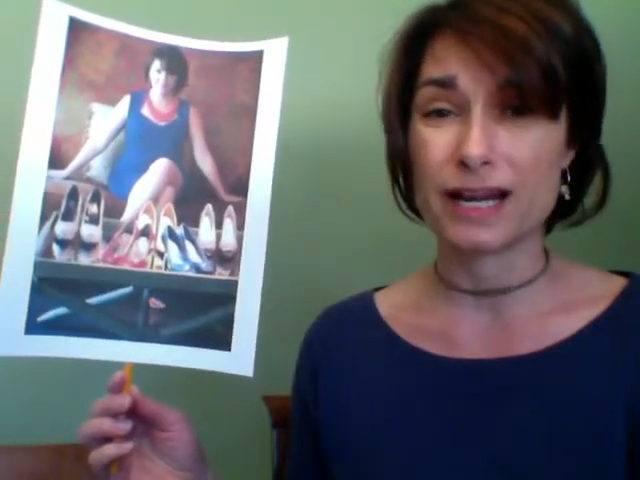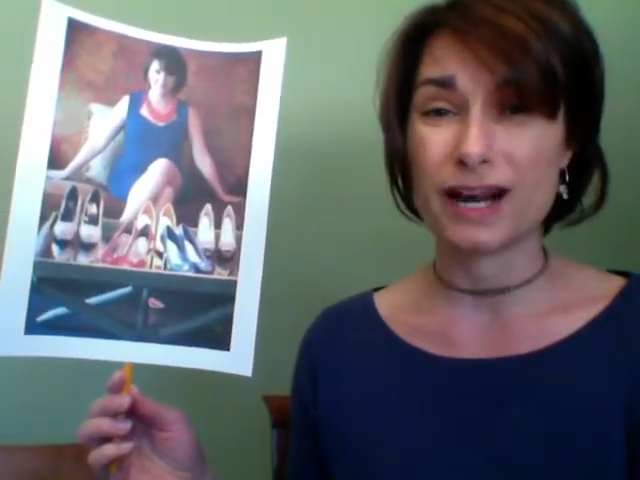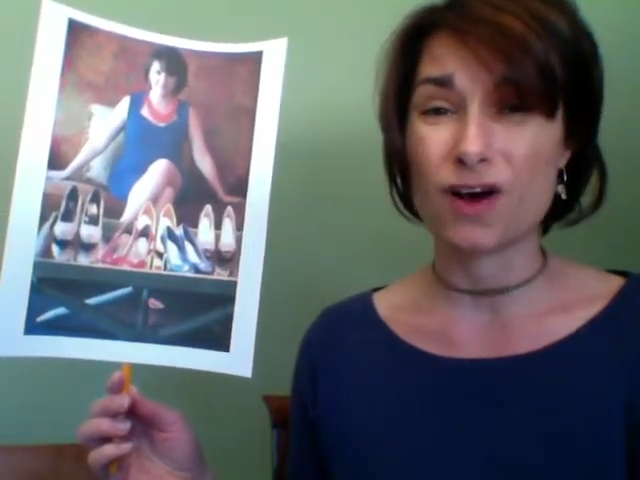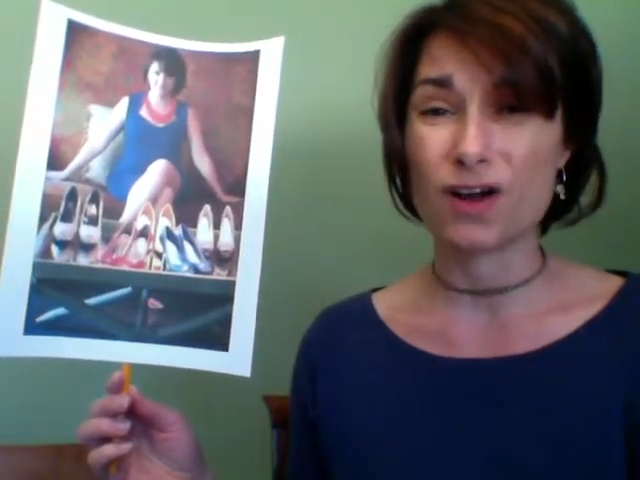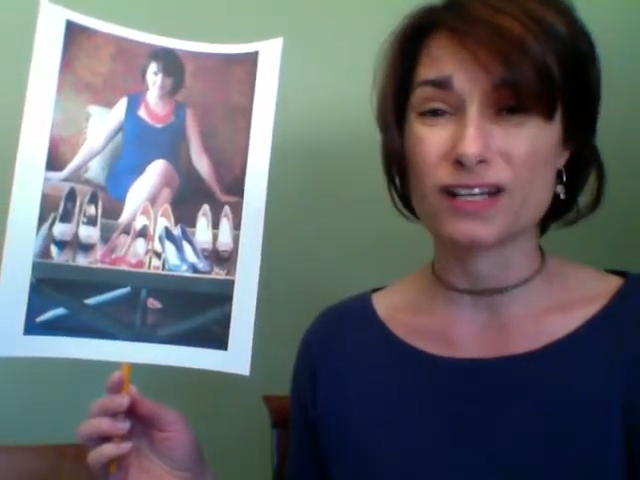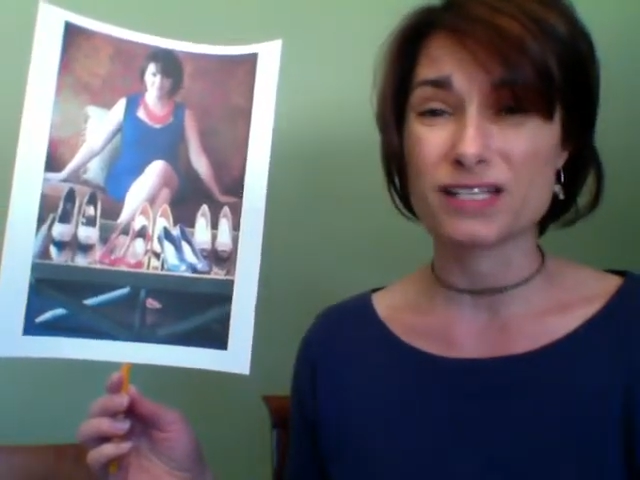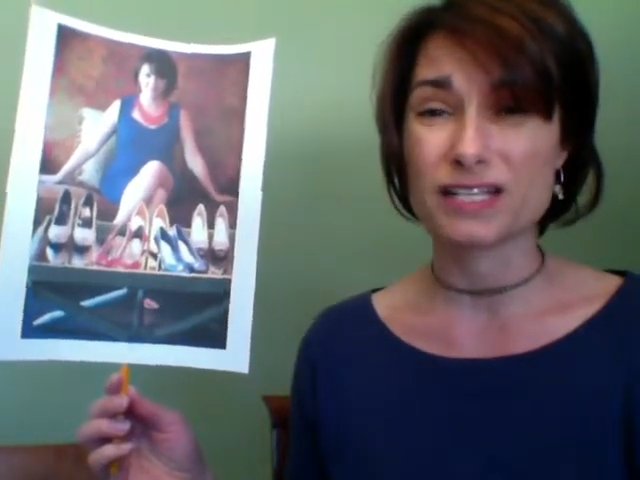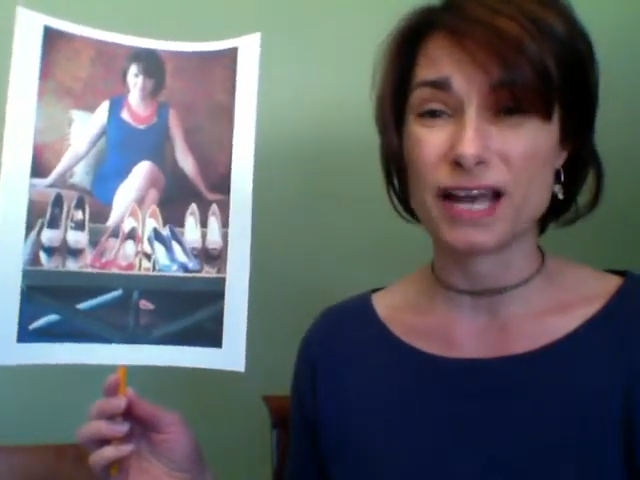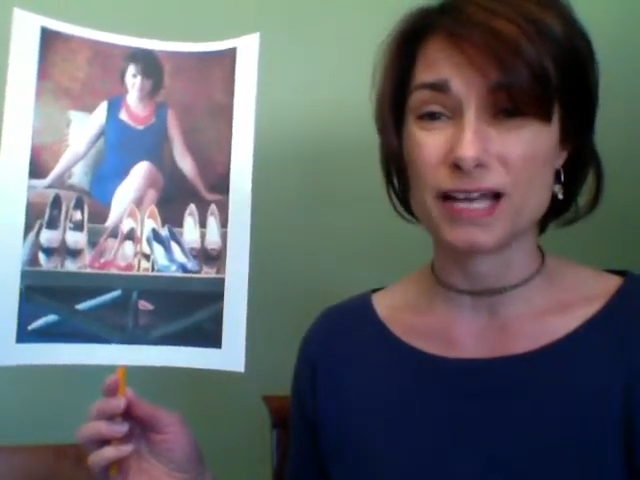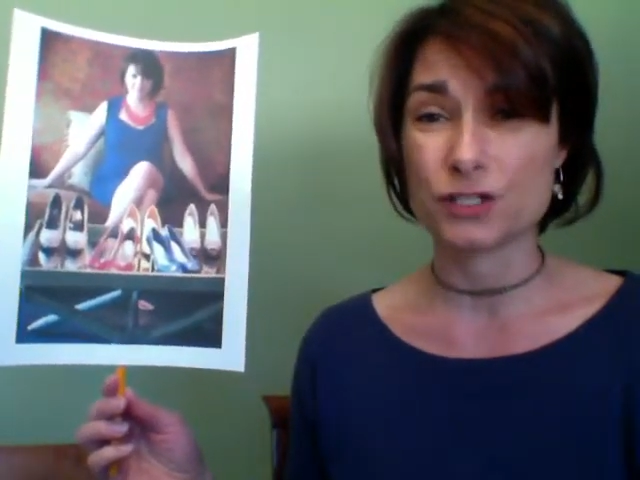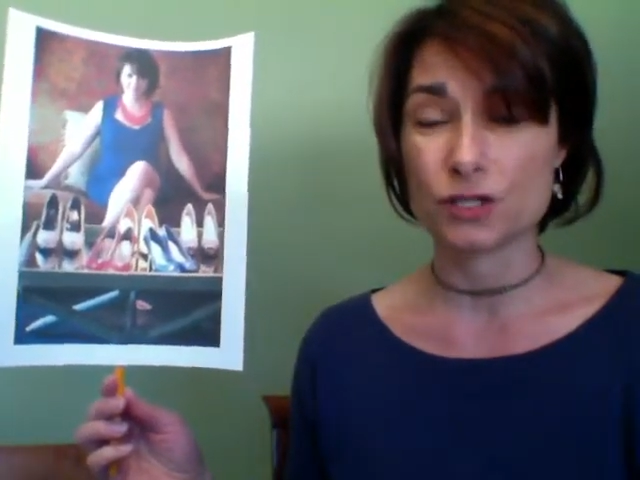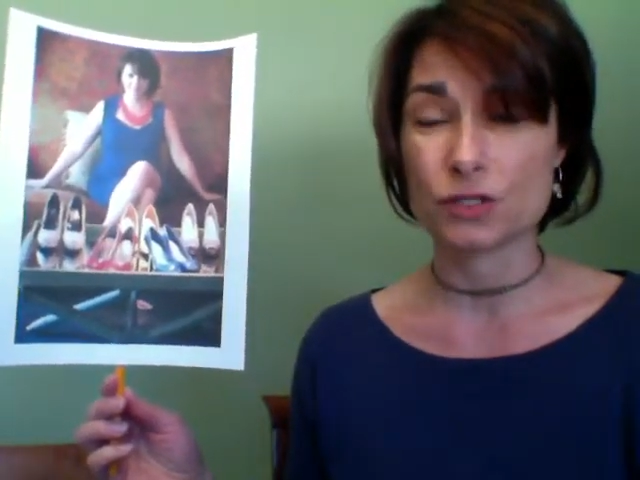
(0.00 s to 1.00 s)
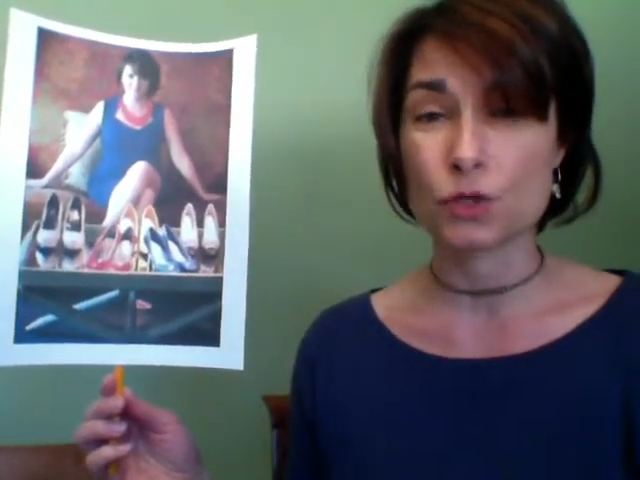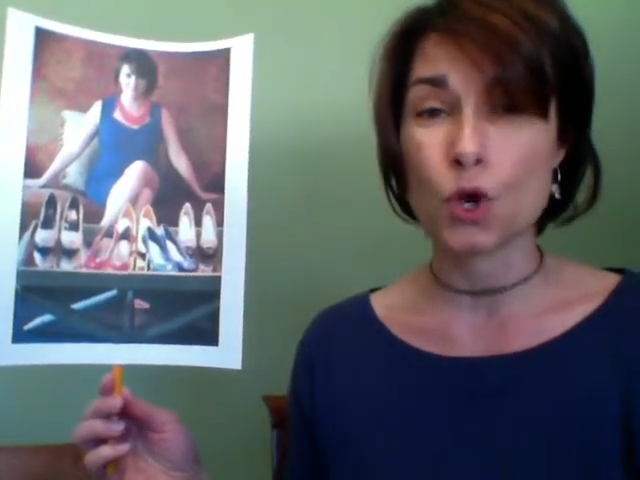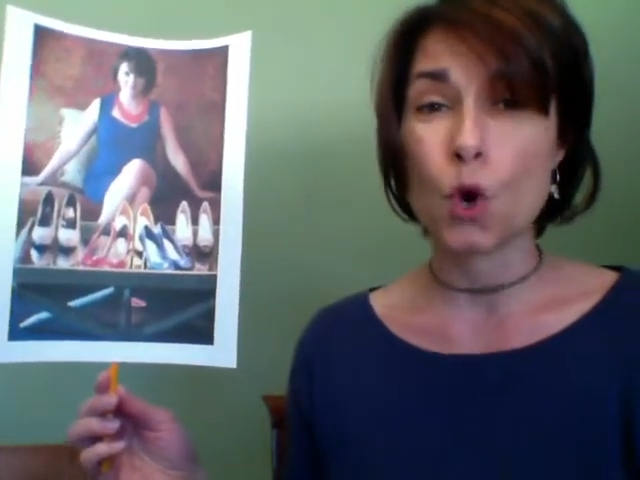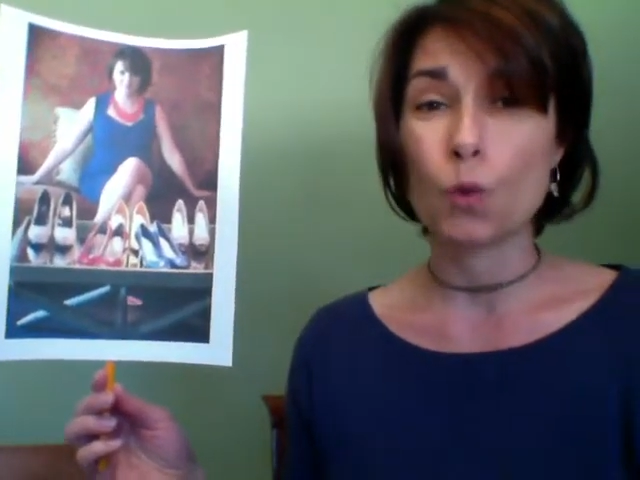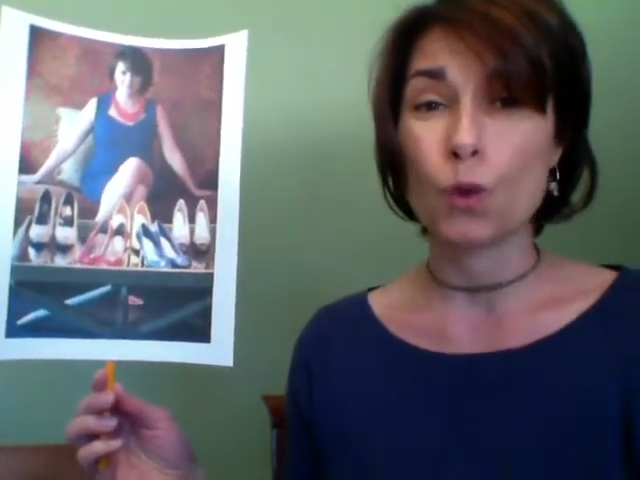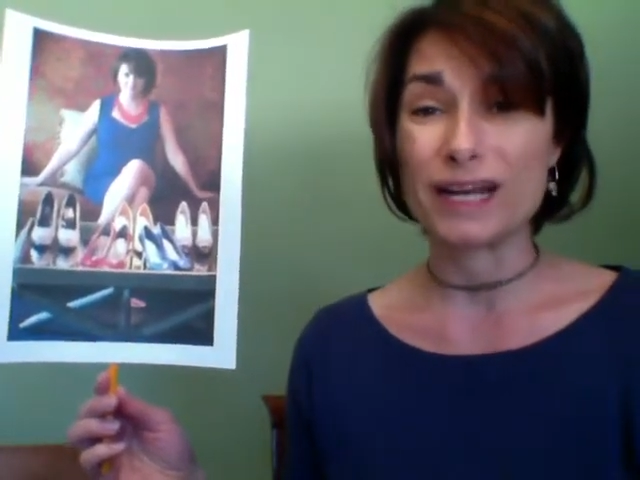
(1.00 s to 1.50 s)
And honestly, I just
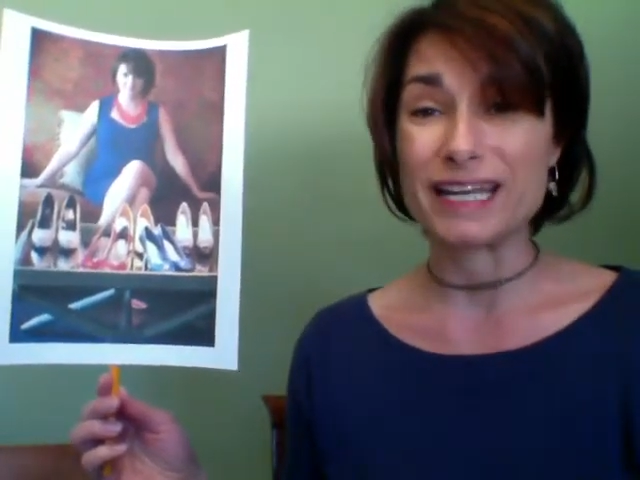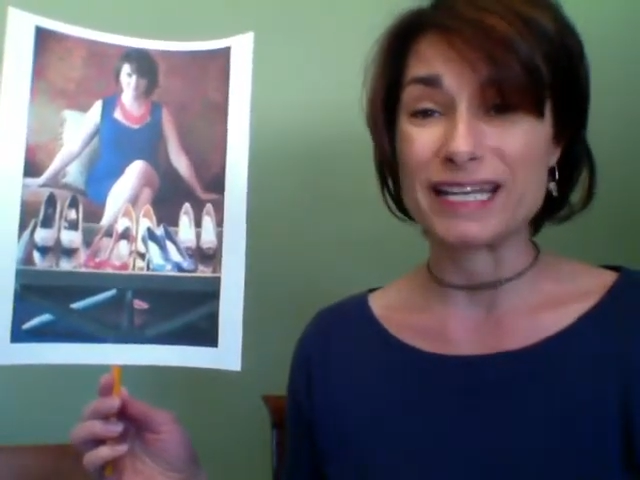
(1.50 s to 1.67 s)
want